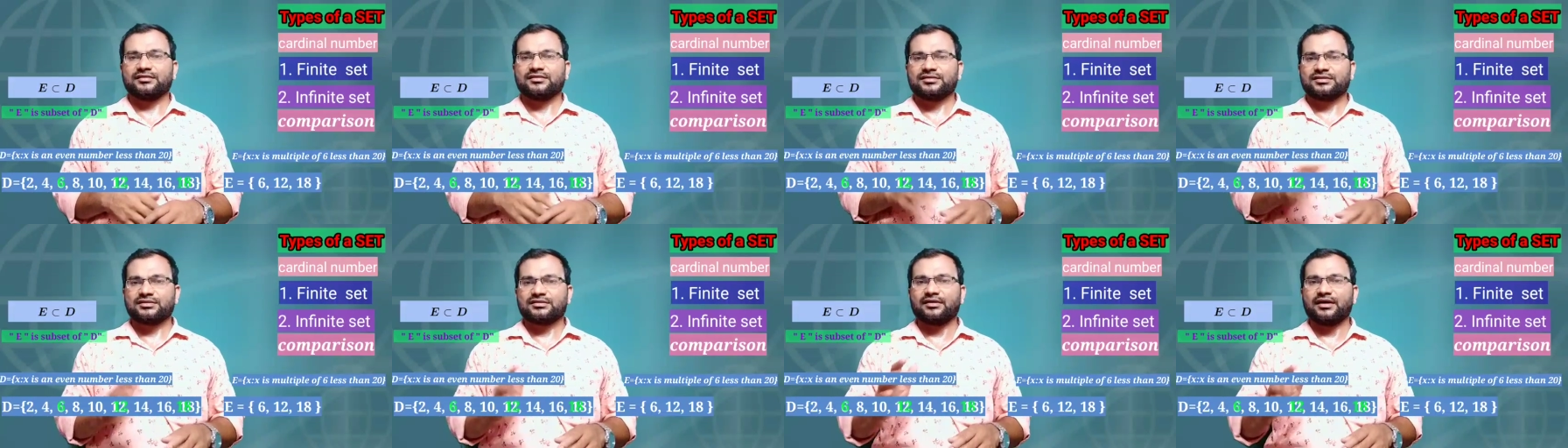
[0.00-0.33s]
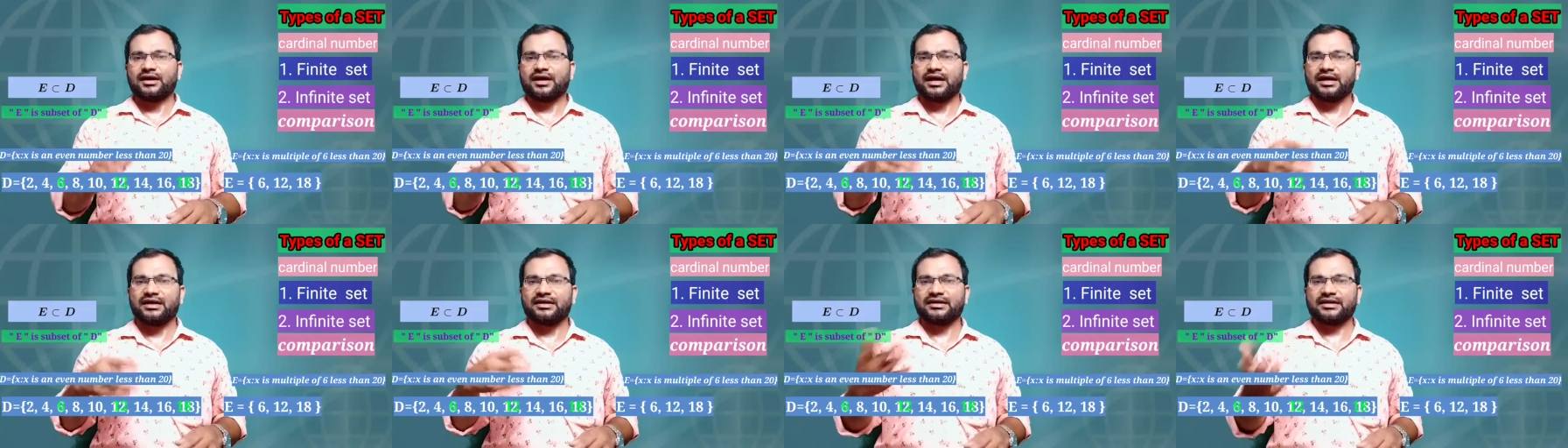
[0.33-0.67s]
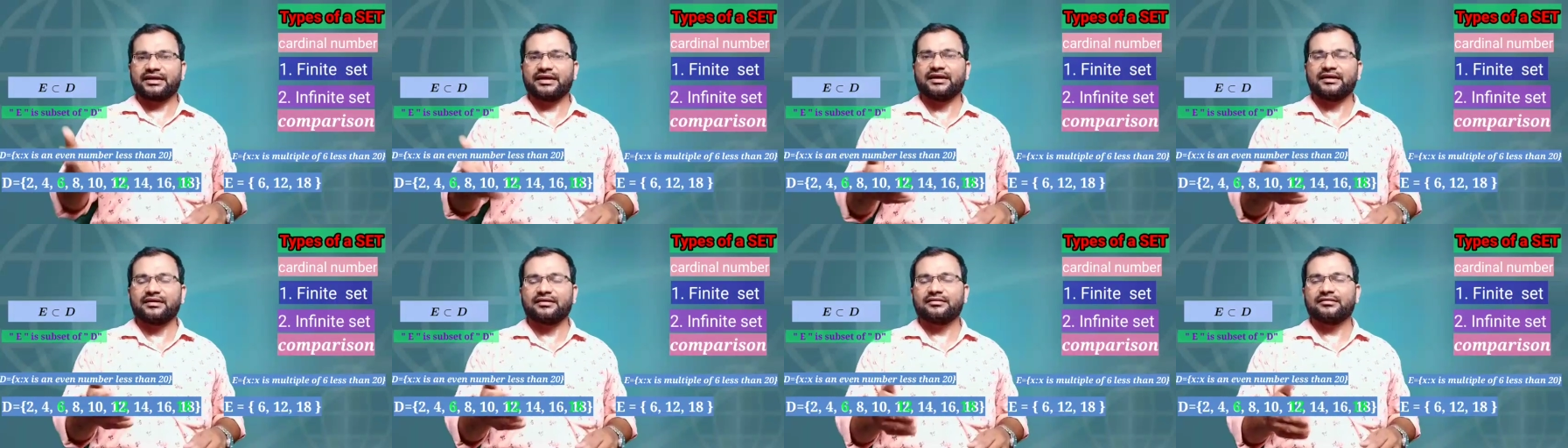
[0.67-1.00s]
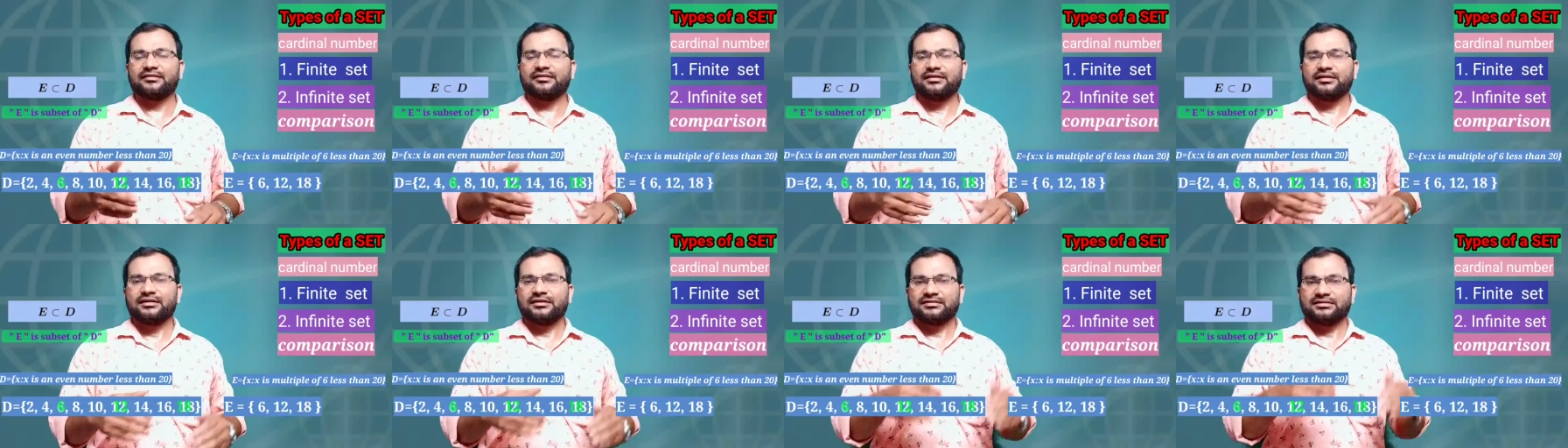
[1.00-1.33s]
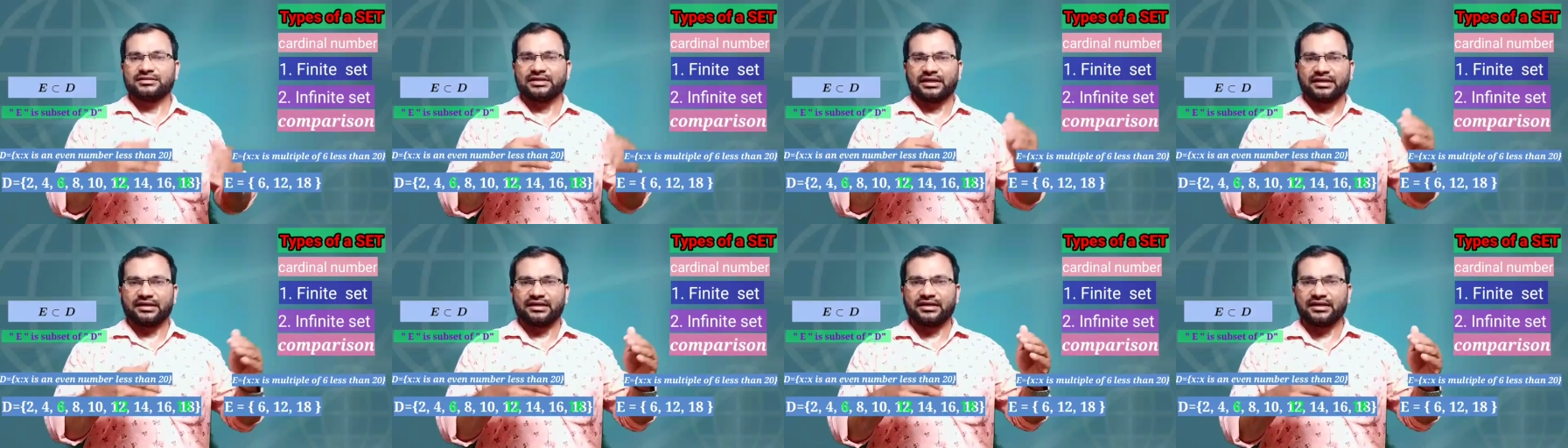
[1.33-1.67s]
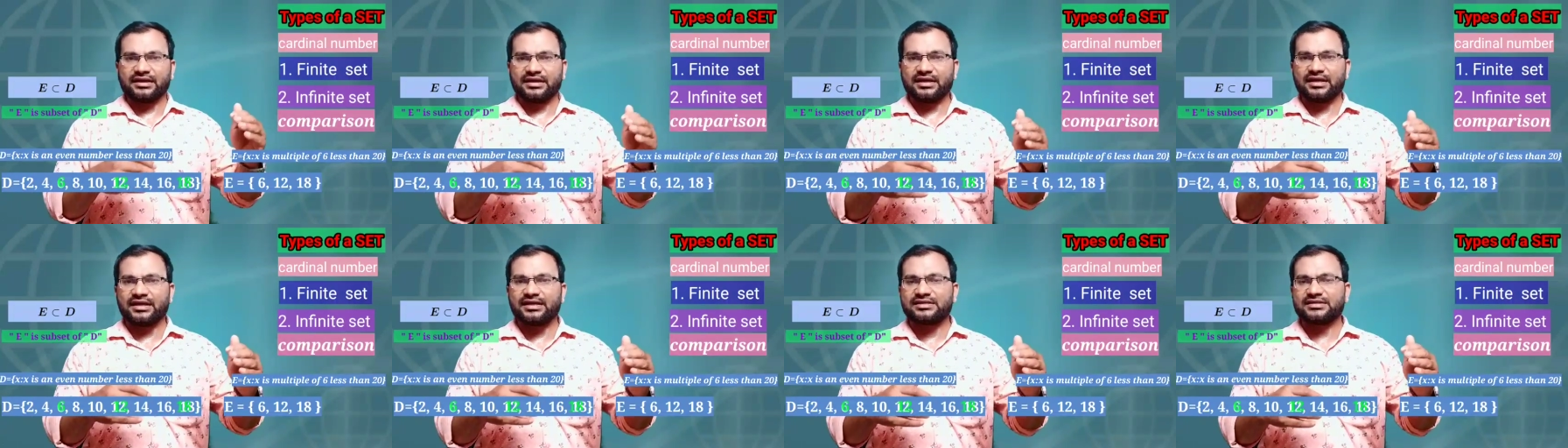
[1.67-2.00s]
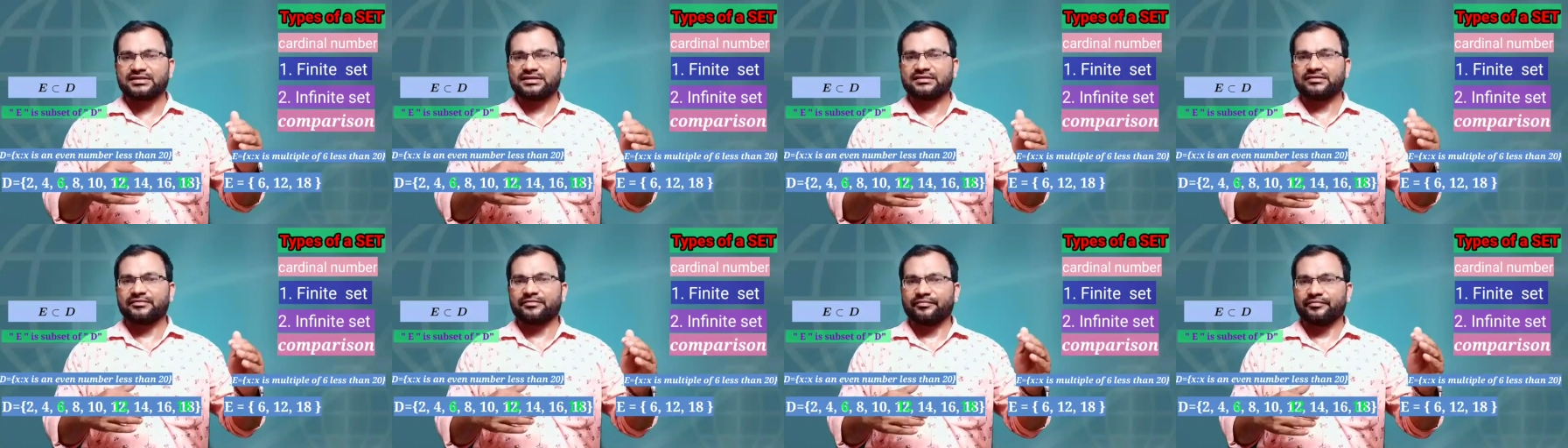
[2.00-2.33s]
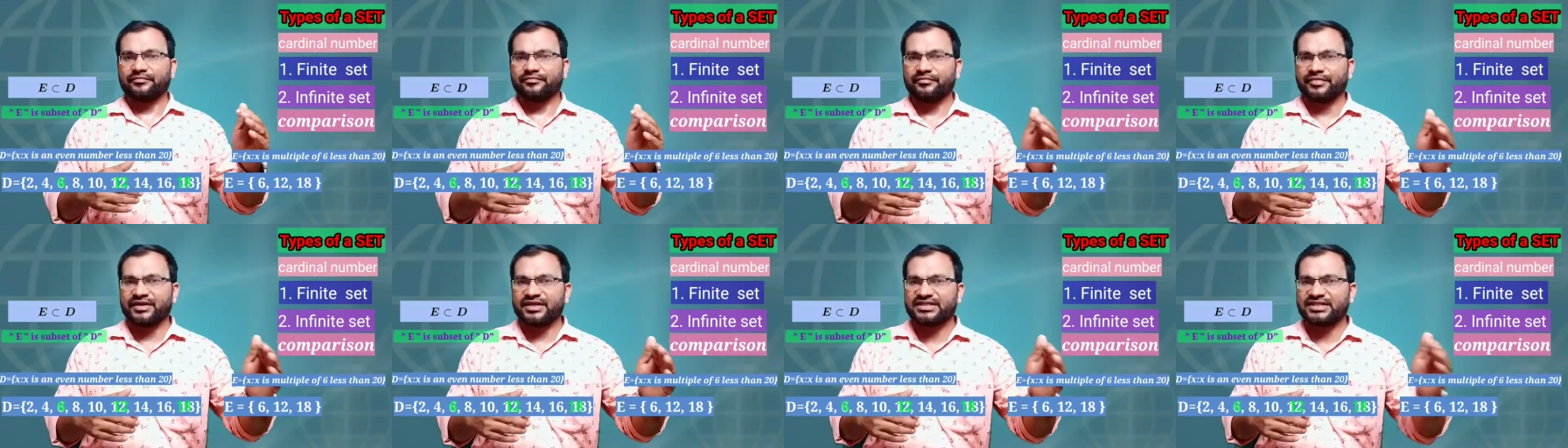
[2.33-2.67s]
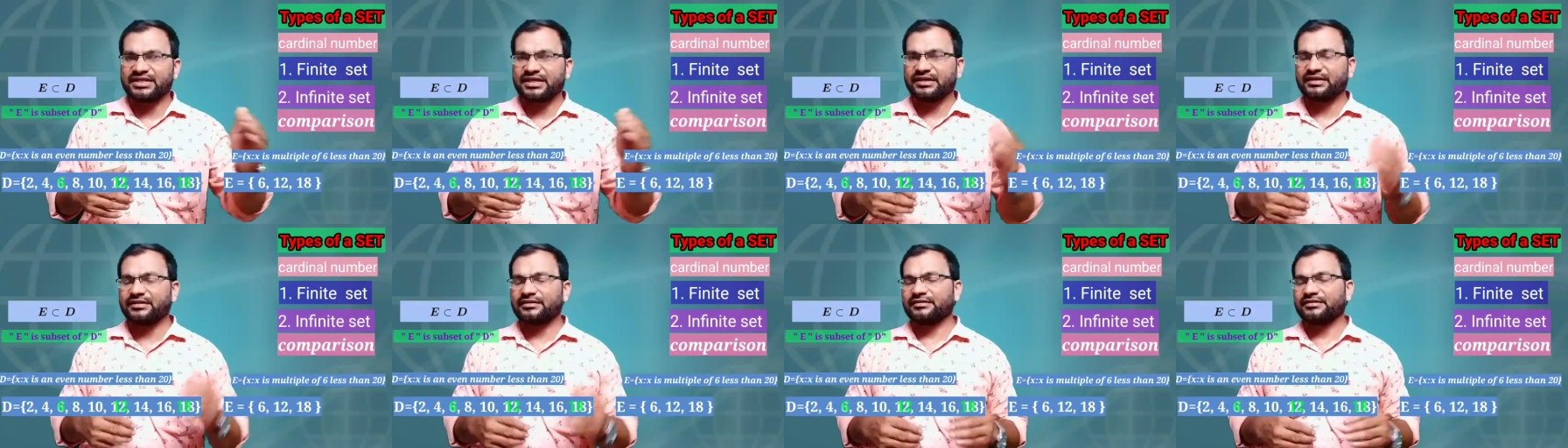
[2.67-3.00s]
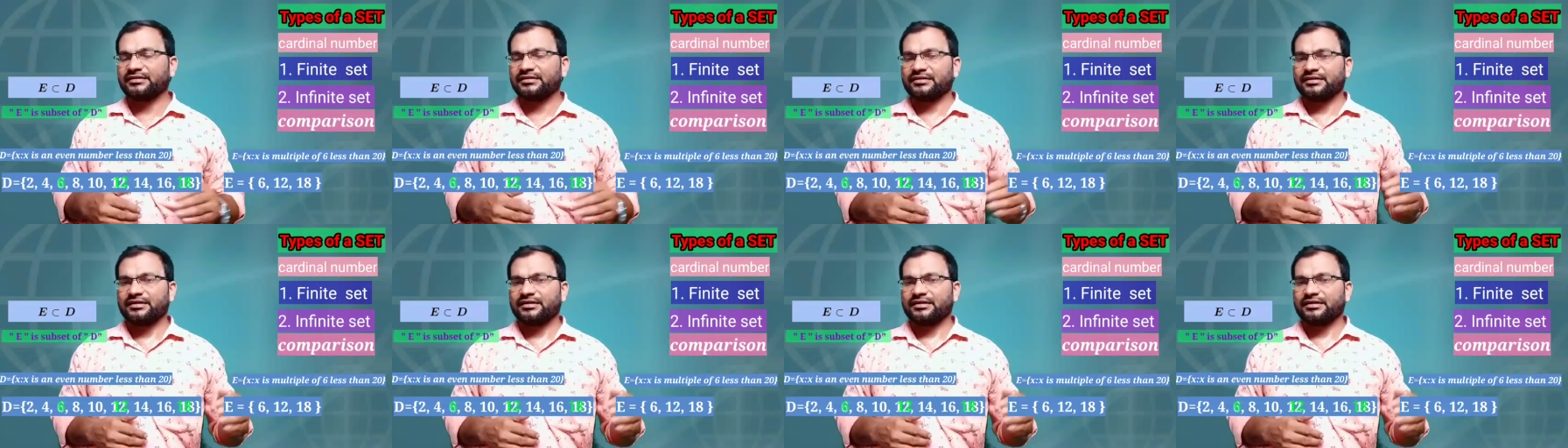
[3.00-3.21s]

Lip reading: So I take the D is B set